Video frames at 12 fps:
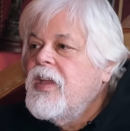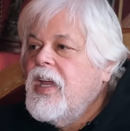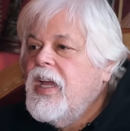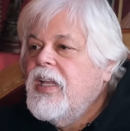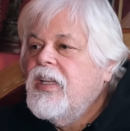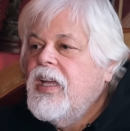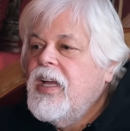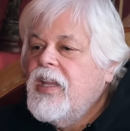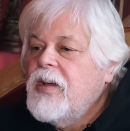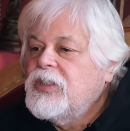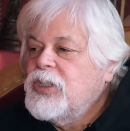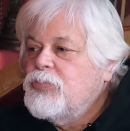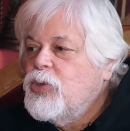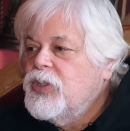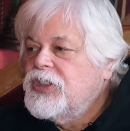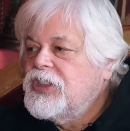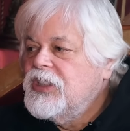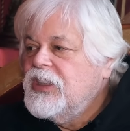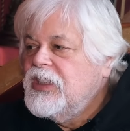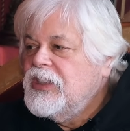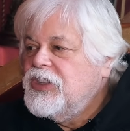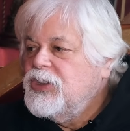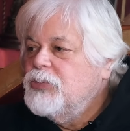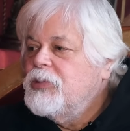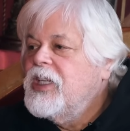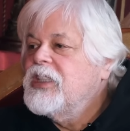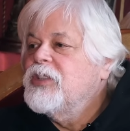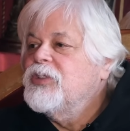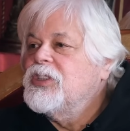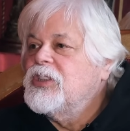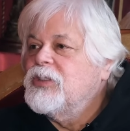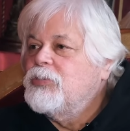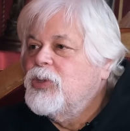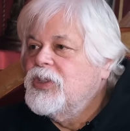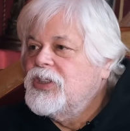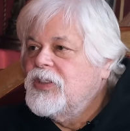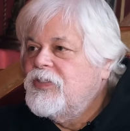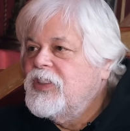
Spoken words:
And that supports the zooplankton, which supports the